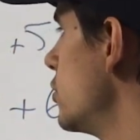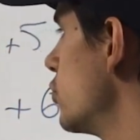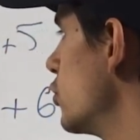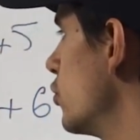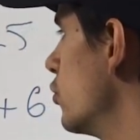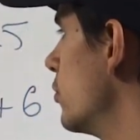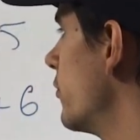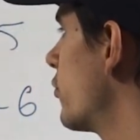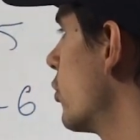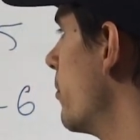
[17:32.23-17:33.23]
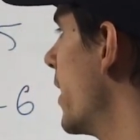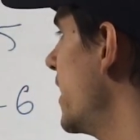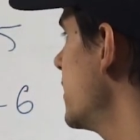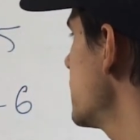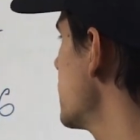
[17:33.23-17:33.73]
to do from
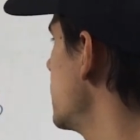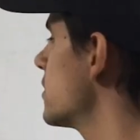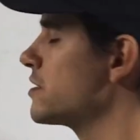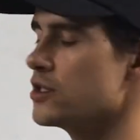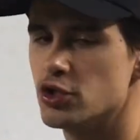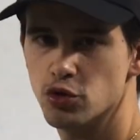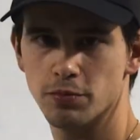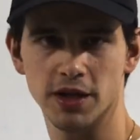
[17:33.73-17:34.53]
-6 to